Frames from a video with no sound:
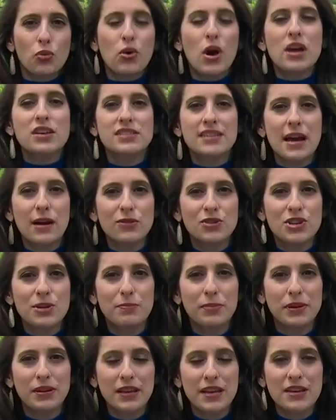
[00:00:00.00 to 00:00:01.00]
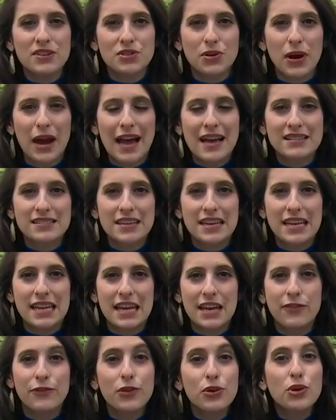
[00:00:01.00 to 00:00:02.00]
Ross Township police are
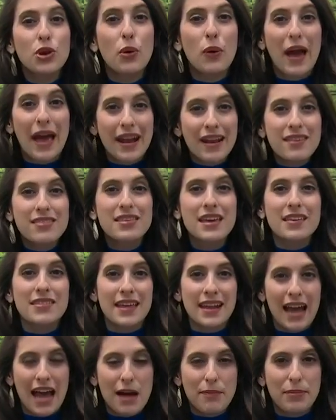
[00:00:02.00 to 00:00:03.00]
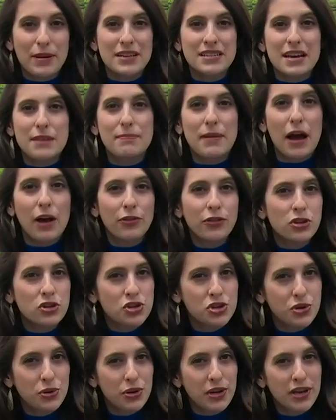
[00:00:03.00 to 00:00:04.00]
asking if you know anything that happened about
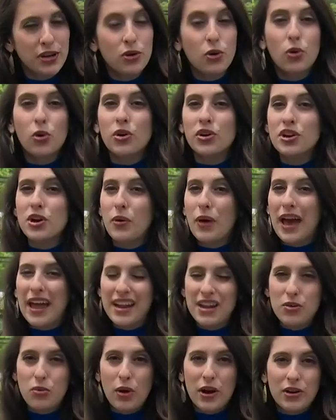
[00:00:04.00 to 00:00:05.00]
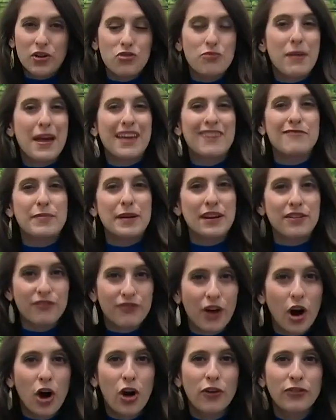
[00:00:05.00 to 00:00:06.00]
the shooting or know anyone who may have been
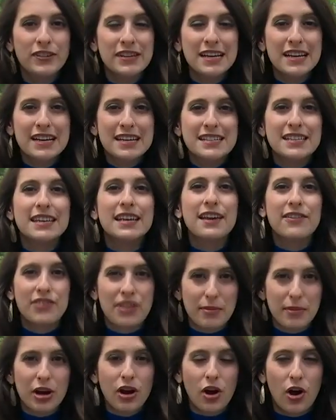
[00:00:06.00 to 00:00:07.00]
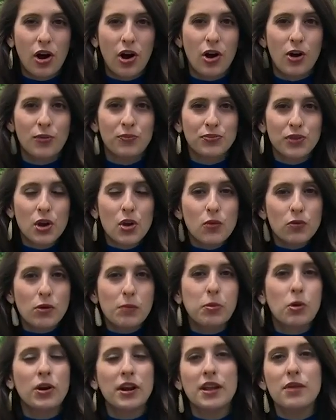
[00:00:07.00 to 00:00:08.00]
involved to give them a call.
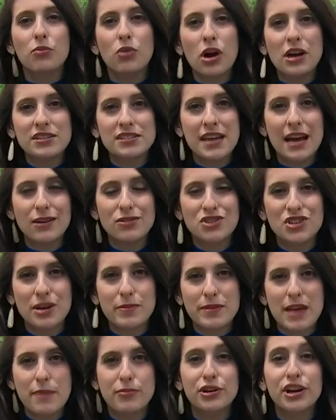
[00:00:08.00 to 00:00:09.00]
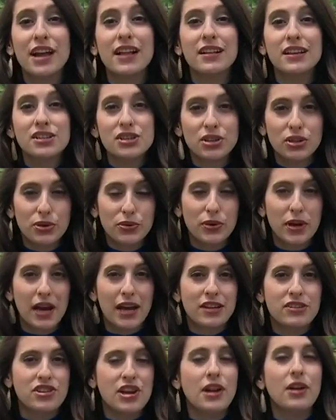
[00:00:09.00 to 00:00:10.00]
Reporting in Ross Township, Gabriella
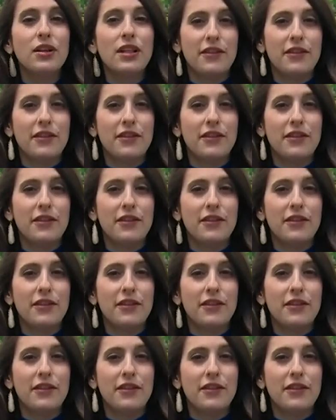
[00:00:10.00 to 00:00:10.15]
DeLuca, Channel